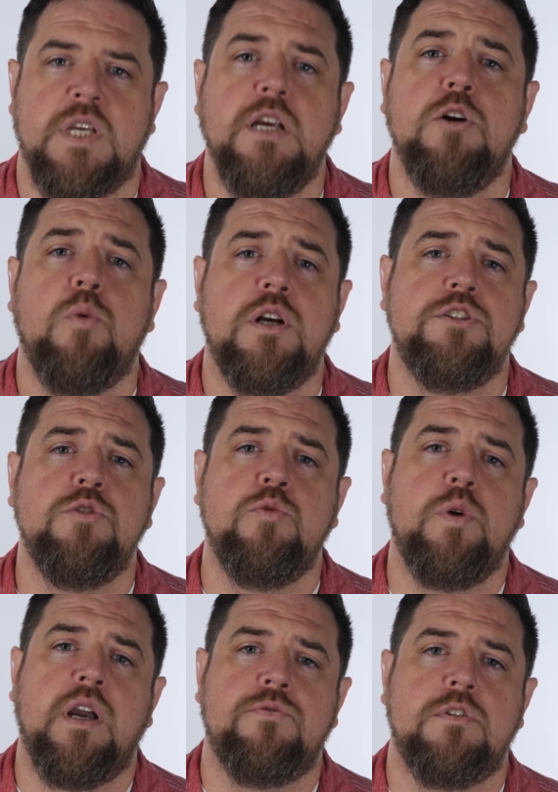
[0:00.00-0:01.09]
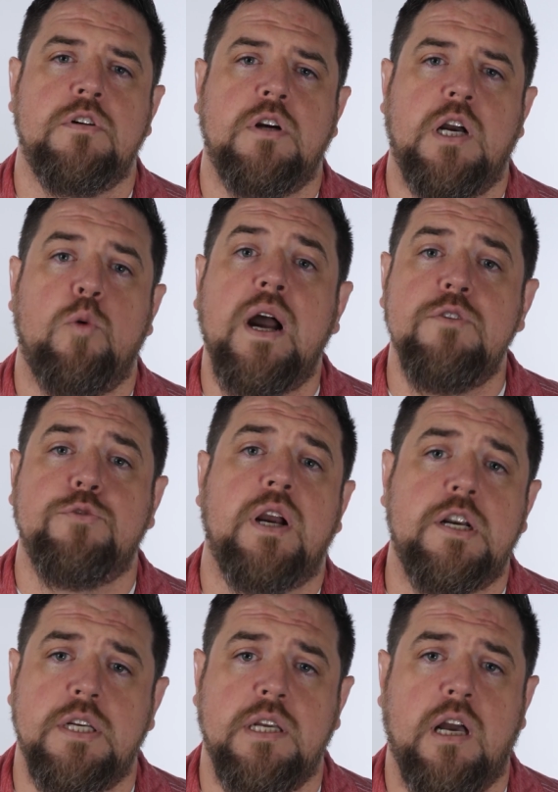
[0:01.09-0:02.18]
Here at Woz U, we offer a wide
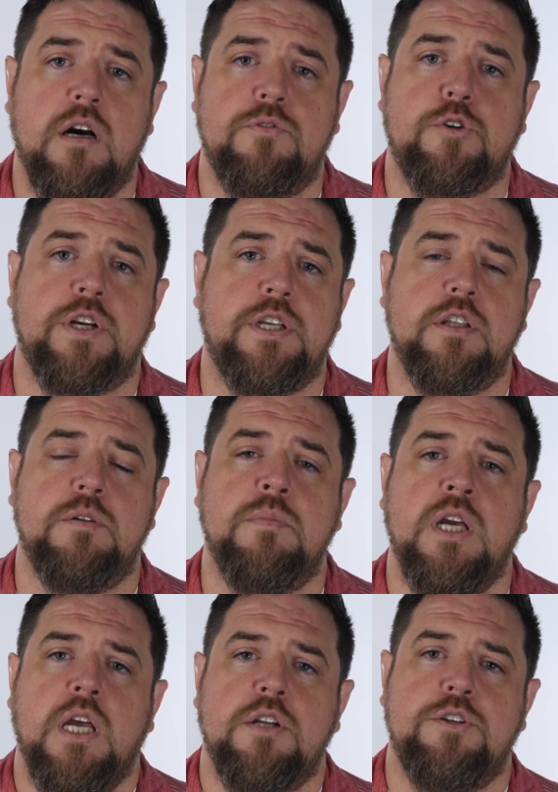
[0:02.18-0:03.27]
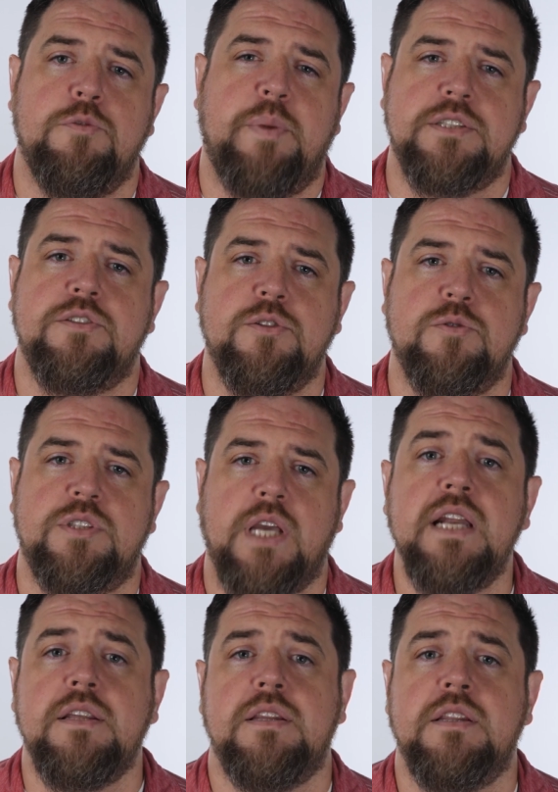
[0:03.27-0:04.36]
variety of curriculum to best suit
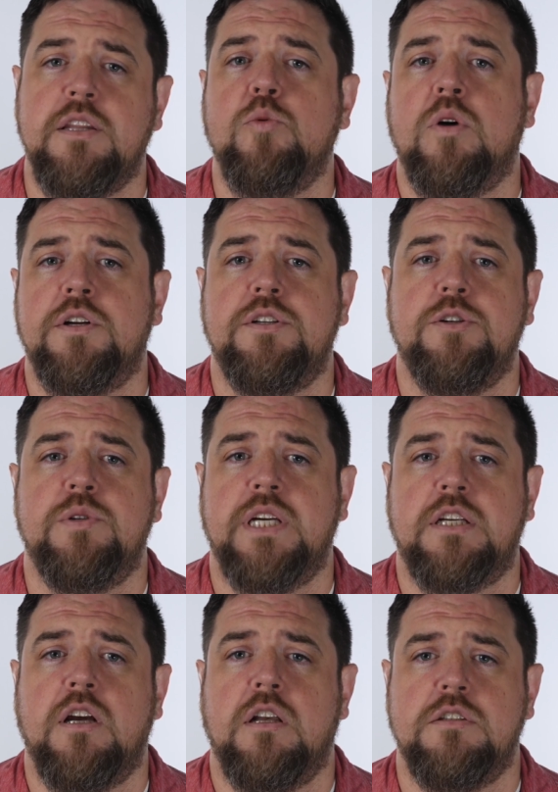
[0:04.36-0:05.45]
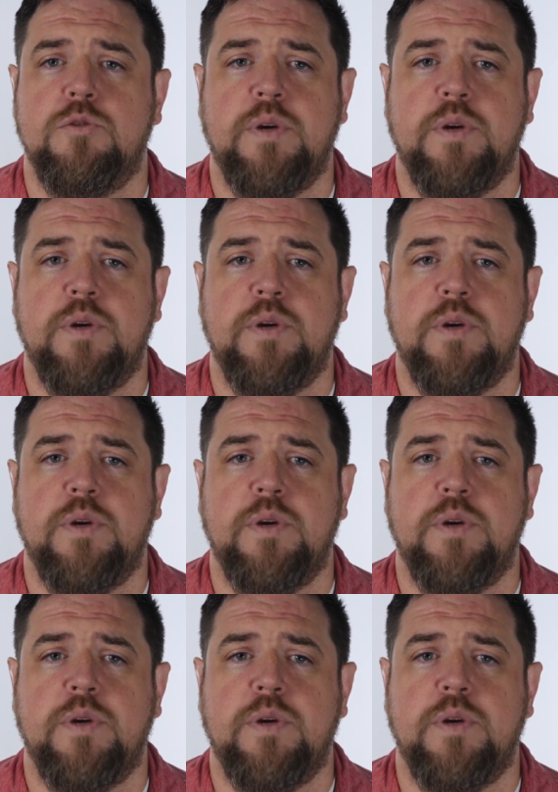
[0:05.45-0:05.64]
anything that you want to do in technology.